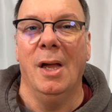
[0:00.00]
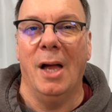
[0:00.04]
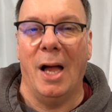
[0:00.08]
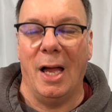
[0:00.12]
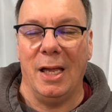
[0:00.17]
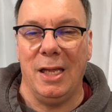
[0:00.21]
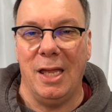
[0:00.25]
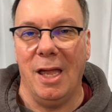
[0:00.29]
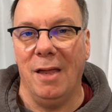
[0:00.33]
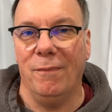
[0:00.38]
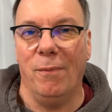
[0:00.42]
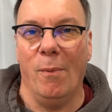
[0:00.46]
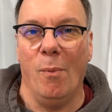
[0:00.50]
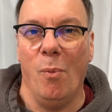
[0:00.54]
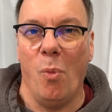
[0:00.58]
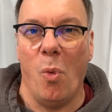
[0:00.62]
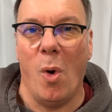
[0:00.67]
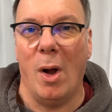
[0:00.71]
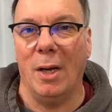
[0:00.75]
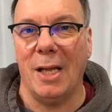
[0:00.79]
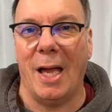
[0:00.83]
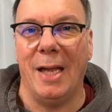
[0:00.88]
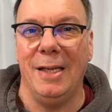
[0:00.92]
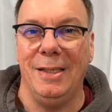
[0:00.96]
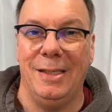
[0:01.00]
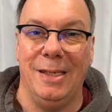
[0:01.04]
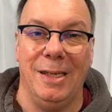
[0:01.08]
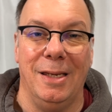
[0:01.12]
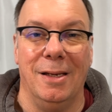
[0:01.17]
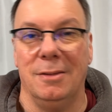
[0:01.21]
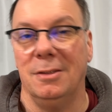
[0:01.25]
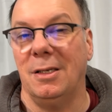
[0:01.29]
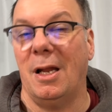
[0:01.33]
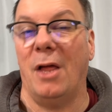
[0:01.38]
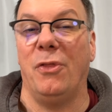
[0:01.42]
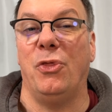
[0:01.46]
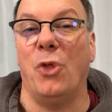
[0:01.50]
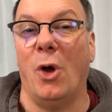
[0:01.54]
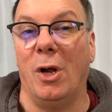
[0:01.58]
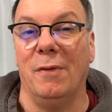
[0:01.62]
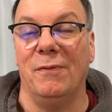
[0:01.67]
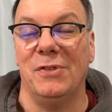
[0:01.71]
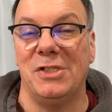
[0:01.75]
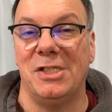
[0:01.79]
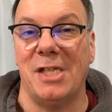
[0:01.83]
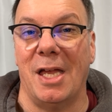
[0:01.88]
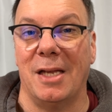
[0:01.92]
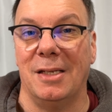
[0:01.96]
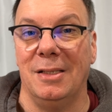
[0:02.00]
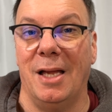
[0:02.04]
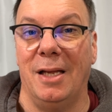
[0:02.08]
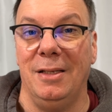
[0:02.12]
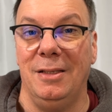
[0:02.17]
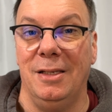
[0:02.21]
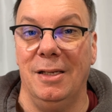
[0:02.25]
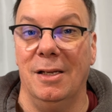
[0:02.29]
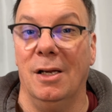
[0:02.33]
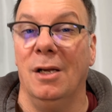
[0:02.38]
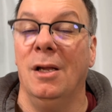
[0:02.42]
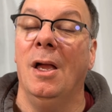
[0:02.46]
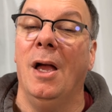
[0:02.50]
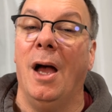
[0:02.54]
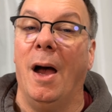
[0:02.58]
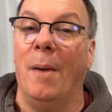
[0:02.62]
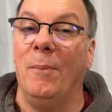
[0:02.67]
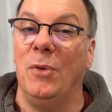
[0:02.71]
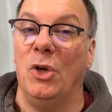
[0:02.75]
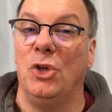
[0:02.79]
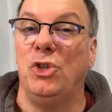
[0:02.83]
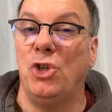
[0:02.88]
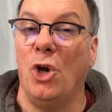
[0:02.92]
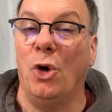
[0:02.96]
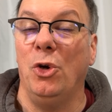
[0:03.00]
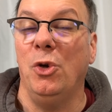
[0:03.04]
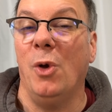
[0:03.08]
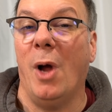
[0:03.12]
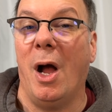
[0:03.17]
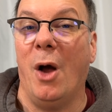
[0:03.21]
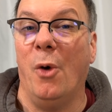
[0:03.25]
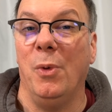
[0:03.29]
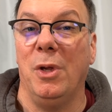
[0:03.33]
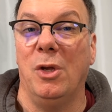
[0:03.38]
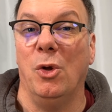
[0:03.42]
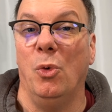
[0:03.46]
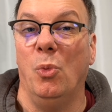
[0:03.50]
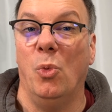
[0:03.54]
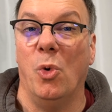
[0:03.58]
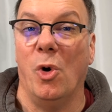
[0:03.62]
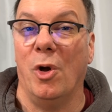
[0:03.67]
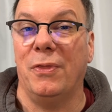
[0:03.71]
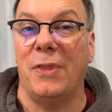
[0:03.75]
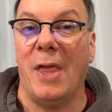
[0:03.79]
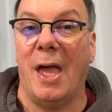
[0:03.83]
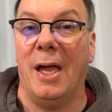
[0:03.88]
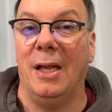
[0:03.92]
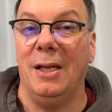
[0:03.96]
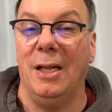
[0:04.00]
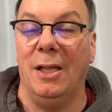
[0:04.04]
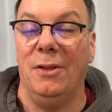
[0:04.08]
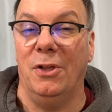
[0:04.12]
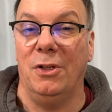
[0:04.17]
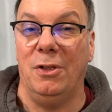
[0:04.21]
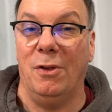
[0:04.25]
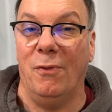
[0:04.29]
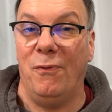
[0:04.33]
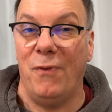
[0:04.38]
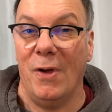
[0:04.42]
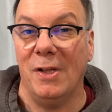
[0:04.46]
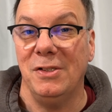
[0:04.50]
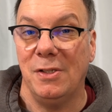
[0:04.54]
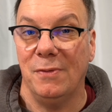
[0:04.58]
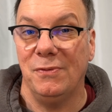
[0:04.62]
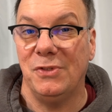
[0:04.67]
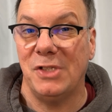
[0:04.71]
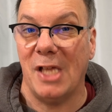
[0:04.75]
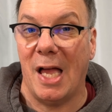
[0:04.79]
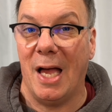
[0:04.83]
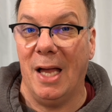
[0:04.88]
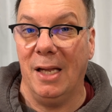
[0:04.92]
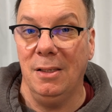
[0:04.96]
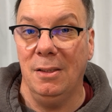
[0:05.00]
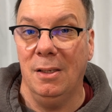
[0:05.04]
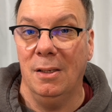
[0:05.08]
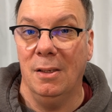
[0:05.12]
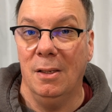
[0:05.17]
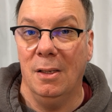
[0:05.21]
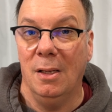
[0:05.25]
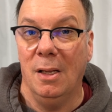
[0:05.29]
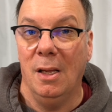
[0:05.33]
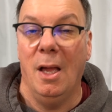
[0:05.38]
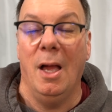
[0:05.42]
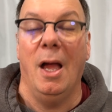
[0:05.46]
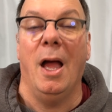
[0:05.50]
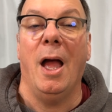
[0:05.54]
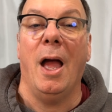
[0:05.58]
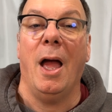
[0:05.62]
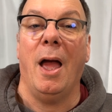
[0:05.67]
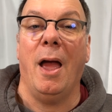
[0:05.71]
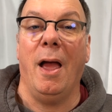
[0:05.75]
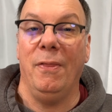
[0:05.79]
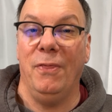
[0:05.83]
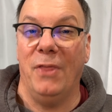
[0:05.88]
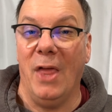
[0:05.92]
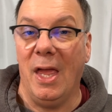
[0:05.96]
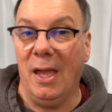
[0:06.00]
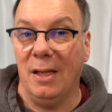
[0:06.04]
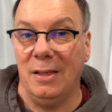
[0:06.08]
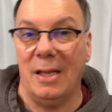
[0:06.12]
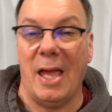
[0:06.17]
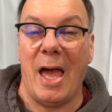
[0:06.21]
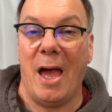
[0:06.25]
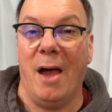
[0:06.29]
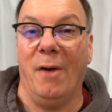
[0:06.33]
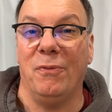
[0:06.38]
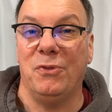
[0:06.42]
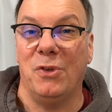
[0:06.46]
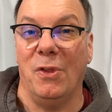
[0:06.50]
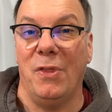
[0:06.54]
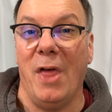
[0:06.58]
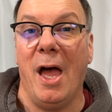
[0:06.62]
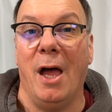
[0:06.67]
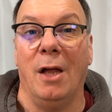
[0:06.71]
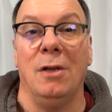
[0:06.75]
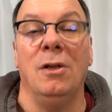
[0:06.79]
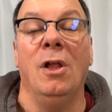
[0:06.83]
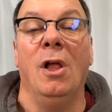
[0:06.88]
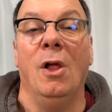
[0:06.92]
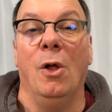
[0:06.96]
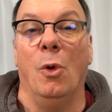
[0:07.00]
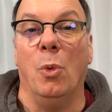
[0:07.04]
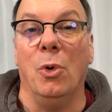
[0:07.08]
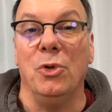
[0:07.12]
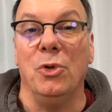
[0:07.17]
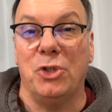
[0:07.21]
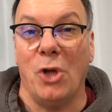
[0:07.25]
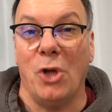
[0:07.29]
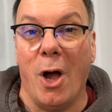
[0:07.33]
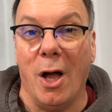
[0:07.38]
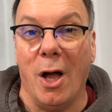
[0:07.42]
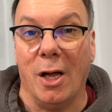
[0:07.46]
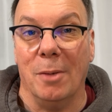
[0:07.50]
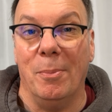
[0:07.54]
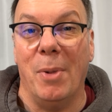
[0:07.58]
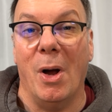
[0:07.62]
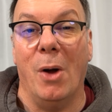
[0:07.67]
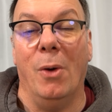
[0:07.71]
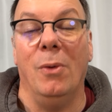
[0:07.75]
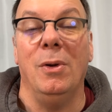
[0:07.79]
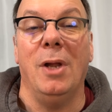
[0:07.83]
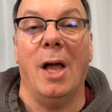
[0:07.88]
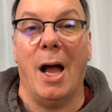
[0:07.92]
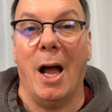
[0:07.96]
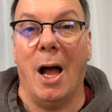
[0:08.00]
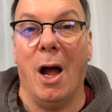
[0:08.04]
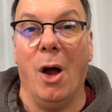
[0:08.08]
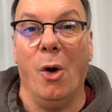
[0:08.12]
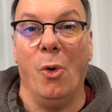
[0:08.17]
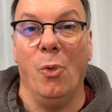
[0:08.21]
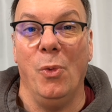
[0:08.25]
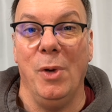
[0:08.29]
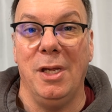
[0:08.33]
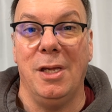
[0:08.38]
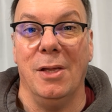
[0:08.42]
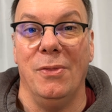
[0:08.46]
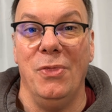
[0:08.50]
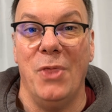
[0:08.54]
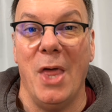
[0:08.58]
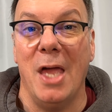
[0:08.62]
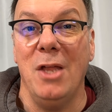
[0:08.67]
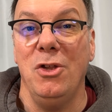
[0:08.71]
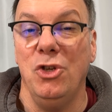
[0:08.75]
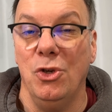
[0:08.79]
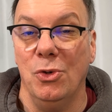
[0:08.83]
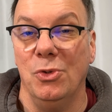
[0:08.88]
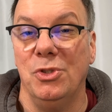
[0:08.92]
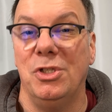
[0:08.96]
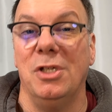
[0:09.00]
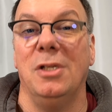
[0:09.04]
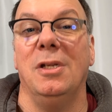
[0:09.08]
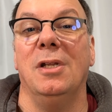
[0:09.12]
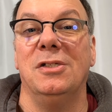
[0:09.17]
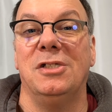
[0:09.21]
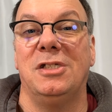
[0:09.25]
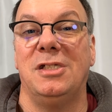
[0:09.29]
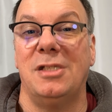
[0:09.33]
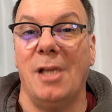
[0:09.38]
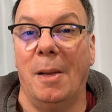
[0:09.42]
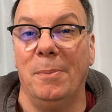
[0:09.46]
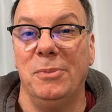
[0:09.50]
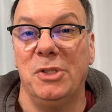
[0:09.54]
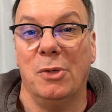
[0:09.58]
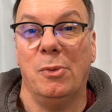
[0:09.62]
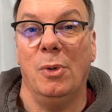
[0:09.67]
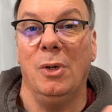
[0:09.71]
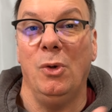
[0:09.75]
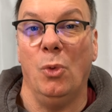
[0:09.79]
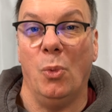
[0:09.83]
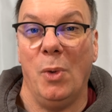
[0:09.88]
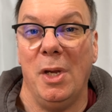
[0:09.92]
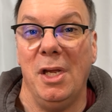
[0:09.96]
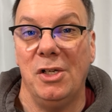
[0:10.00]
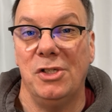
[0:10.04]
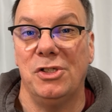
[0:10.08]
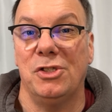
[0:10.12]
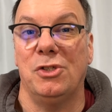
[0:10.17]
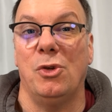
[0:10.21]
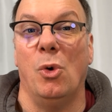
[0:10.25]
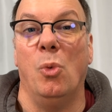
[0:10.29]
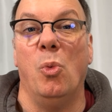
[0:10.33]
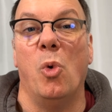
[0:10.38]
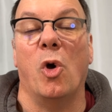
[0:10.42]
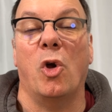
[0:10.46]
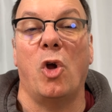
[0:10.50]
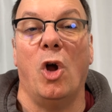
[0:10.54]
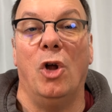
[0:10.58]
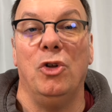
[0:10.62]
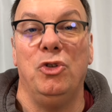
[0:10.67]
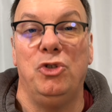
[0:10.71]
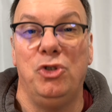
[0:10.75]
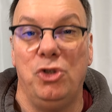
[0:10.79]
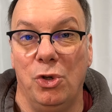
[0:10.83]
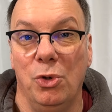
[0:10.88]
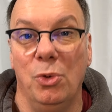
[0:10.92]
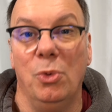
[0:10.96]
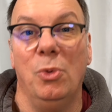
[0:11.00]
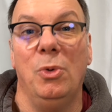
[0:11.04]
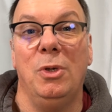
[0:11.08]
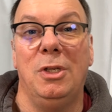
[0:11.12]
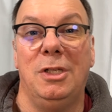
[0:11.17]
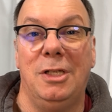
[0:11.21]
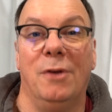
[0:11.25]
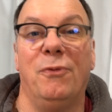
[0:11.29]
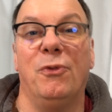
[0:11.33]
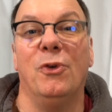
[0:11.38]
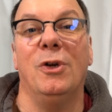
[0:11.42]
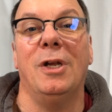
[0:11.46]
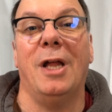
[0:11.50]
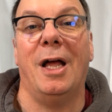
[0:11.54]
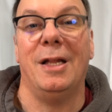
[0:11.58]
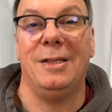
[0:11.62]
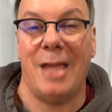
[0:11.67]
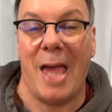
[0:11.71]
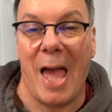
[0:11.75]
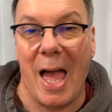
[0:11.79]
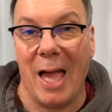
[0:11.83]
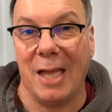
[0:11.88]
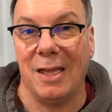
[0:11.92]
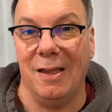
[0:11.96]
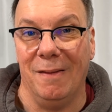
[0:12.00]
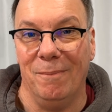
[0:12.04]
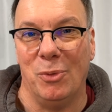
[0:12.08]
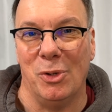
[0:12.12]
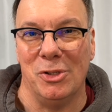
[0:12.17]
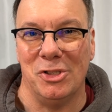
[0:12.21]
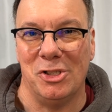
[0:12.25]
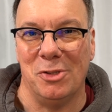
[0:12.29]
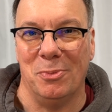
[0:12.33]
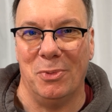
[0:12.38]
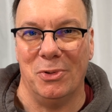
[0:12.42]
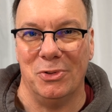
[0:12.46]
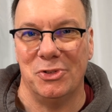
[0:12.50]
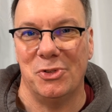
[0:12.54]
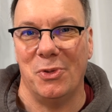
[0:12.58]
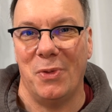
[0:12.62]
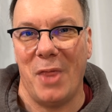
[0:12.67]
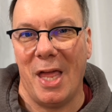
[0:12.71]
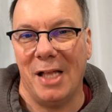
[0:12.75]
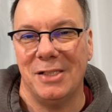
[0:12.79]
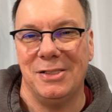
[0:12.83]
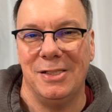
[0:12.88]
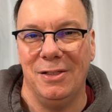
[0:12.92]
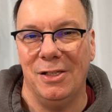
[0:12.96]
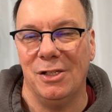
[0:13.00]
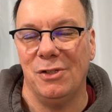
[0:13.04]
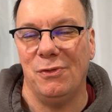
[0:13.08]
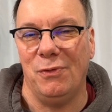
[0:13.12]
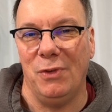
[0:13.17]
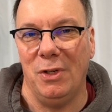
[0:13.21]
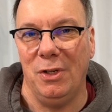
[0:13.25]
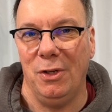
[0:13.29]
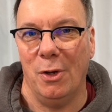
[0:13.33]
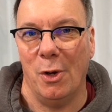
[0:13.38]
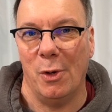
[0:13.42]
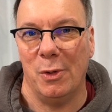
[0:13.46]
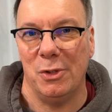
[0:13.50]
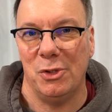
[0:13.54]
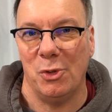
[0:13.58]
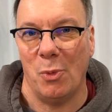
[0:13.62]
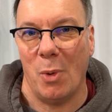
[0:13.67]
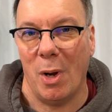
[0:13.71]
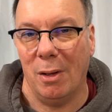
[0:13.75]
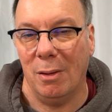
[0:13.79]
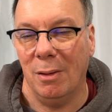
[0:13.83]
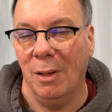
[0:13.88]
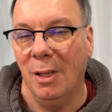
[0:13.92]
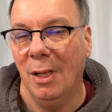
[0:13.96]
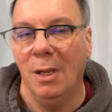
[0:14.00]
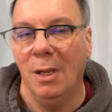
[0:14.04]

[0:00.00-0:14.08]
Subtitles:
I gave him one idea and I thought of a second idea. I'm going to show you how we can work that in the defensive side. And then after that, we'll talk about how we can then use it in subsequent weeks to work on two different attacking principles. So that's in this video as well.